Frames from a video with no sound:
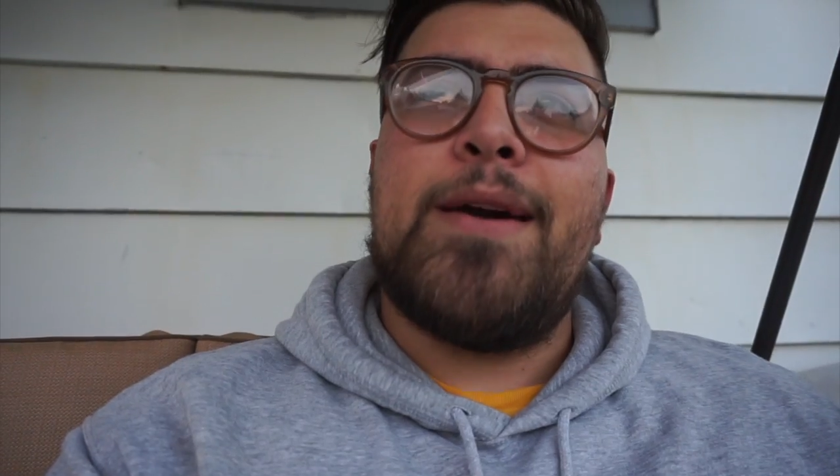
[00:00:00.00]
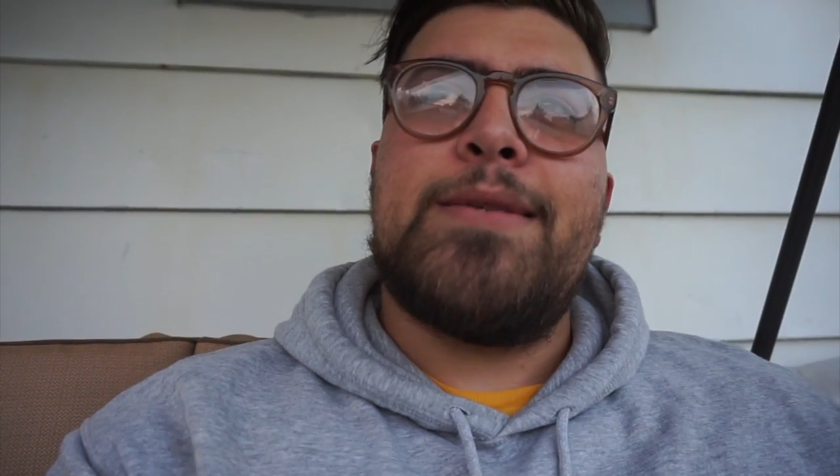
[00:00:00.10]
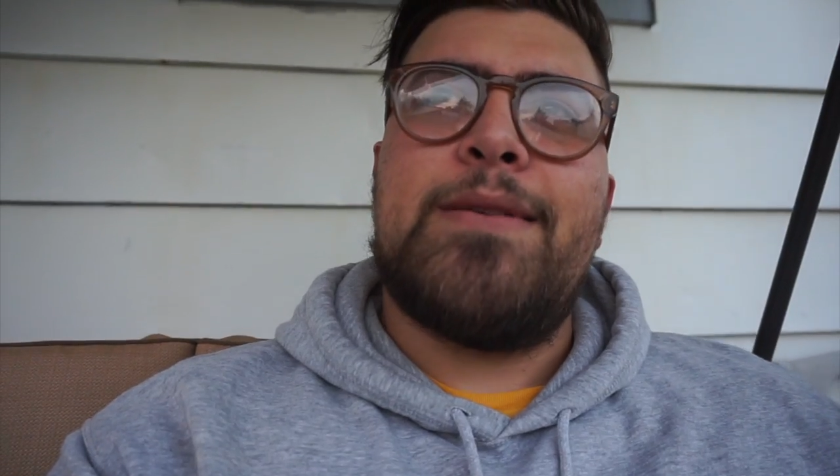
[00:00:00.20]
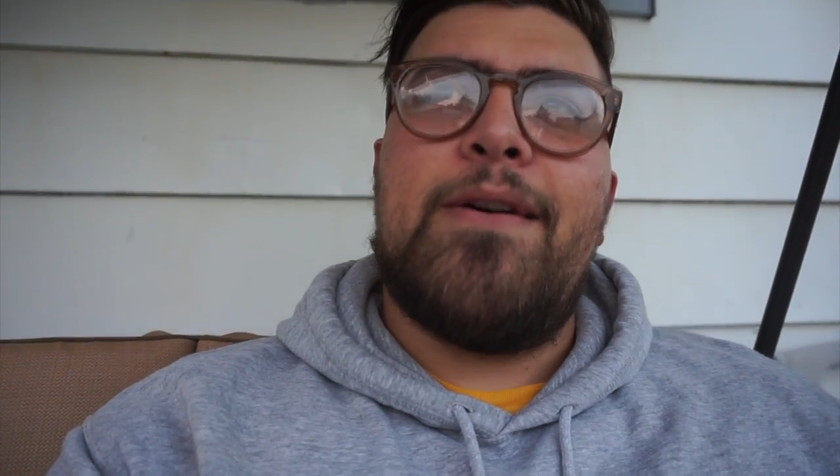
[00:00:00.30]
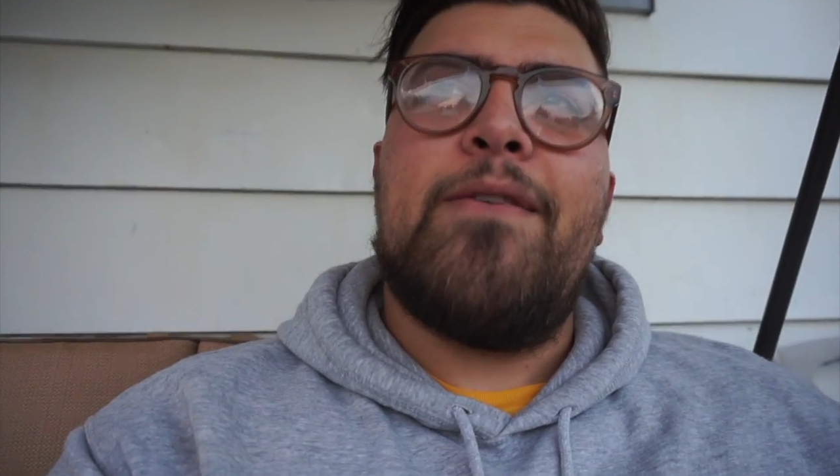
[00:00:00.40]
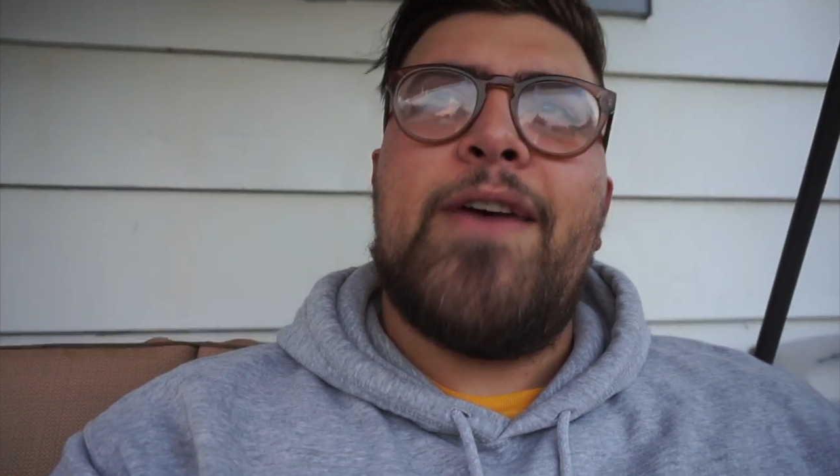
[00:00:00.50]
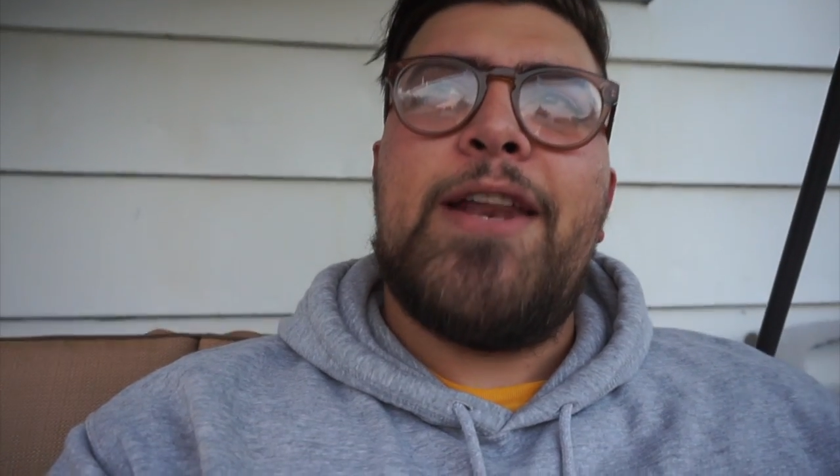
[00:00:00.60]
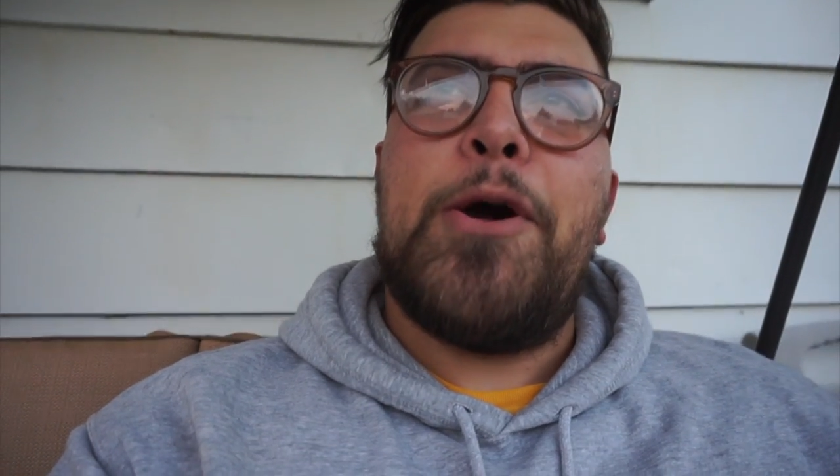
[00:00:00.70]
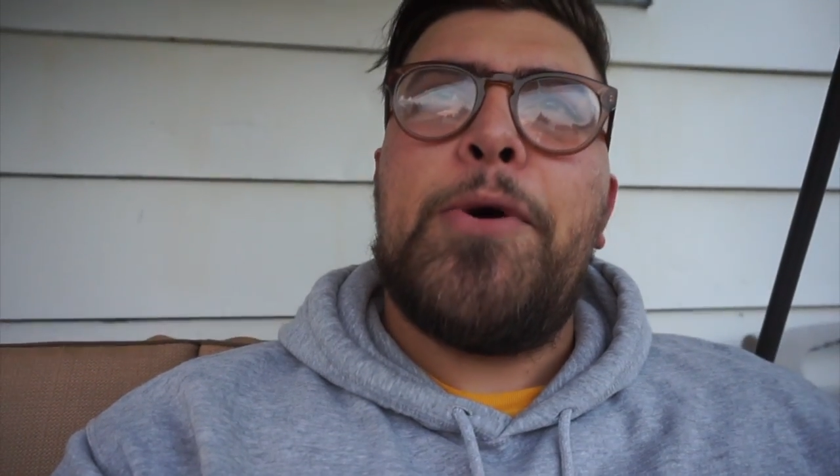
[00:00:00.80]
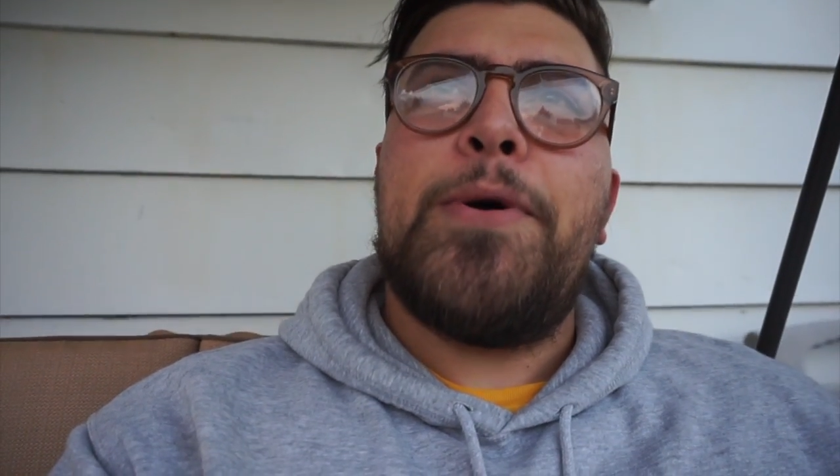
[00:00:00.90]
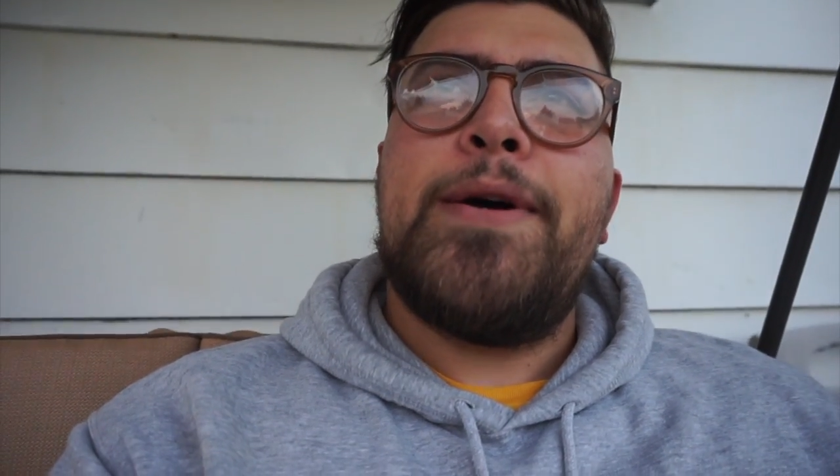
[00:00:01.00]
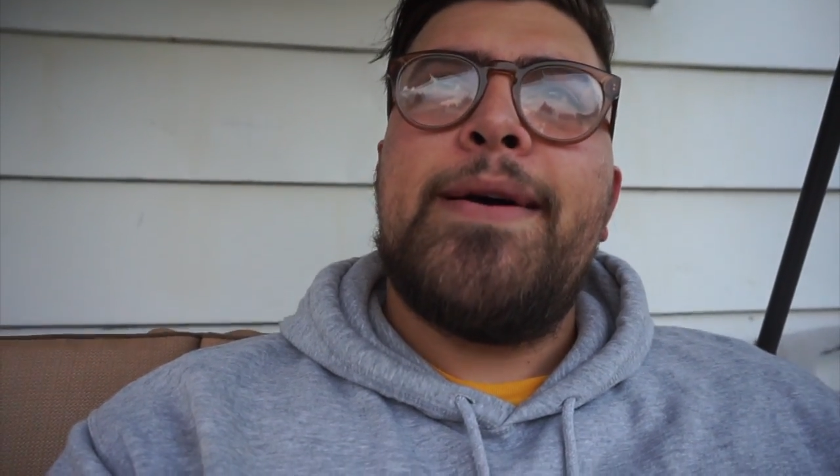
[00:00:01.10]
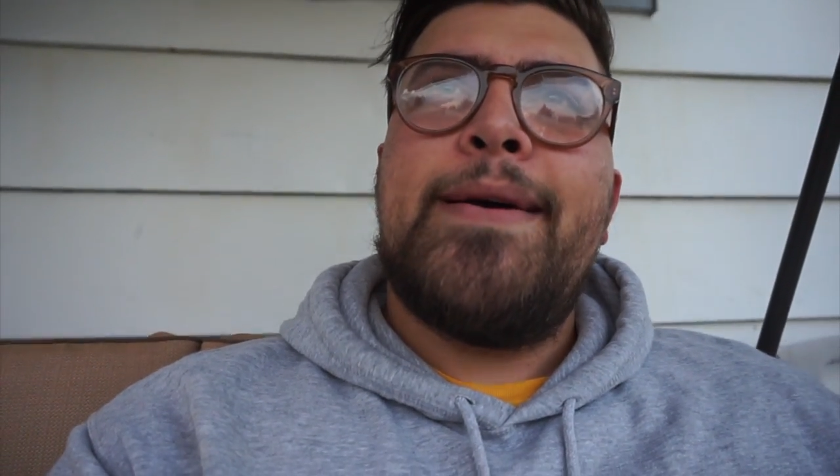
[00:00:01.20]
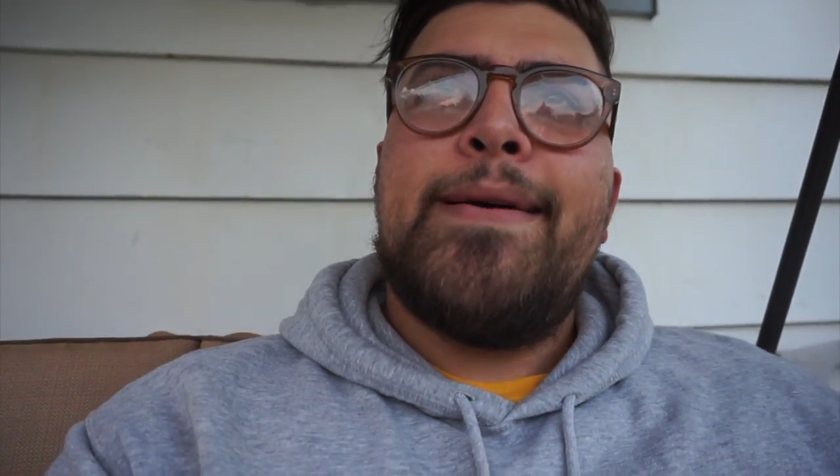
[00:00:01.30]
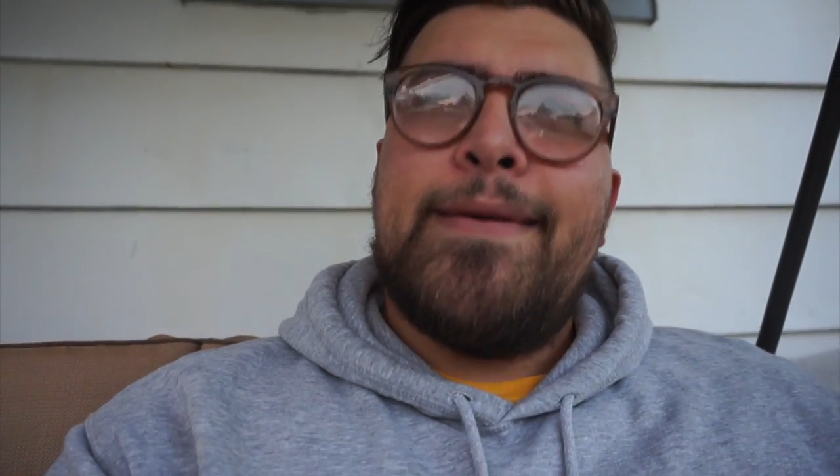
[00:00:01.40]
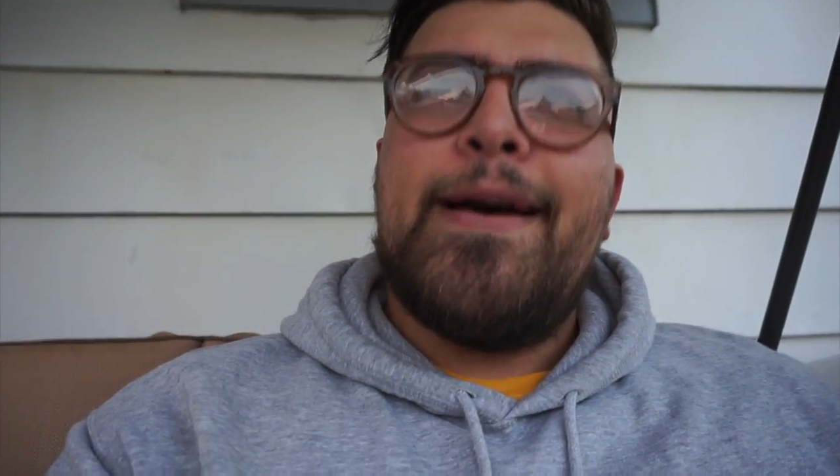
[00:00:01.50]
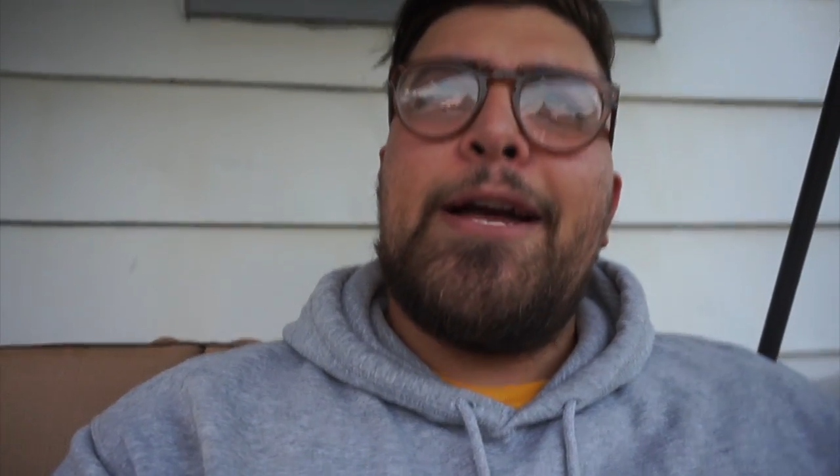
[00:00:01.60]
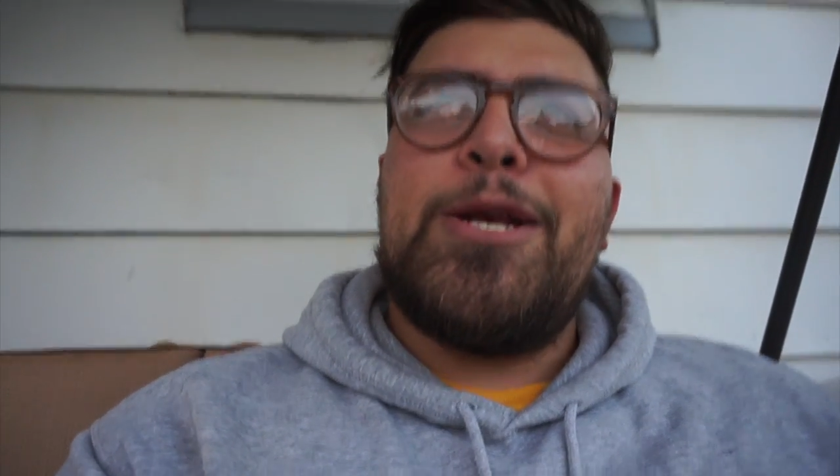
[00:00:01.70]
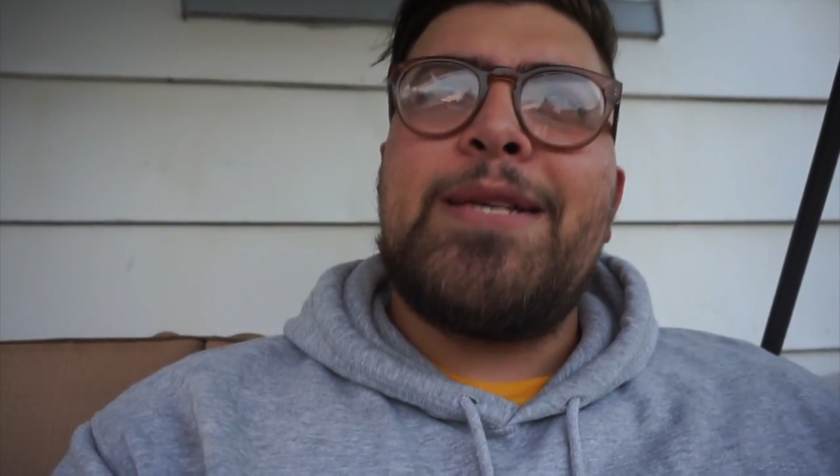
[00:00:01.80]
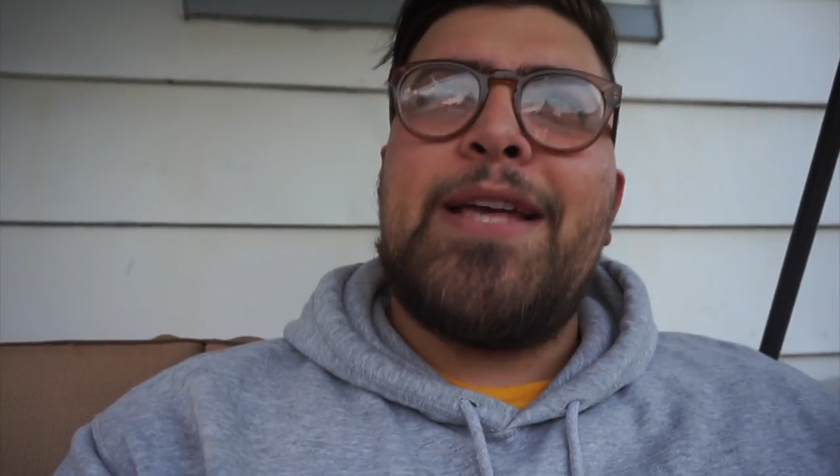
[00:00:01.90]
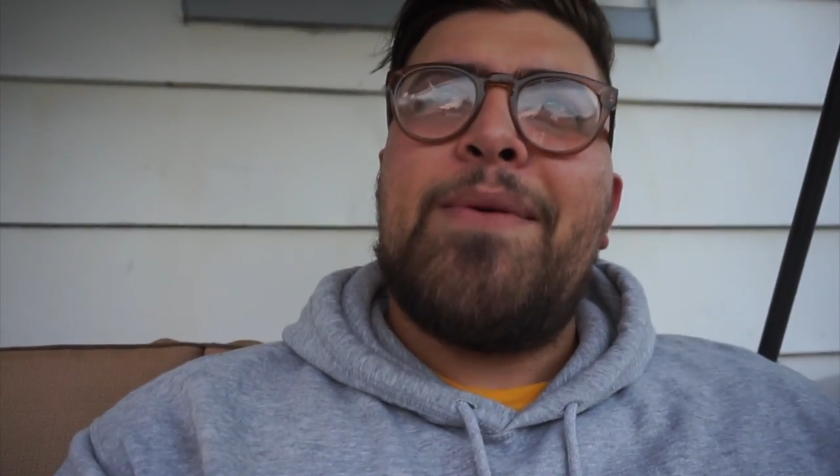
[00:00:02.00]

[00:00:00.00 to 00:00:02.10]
Because if I don't address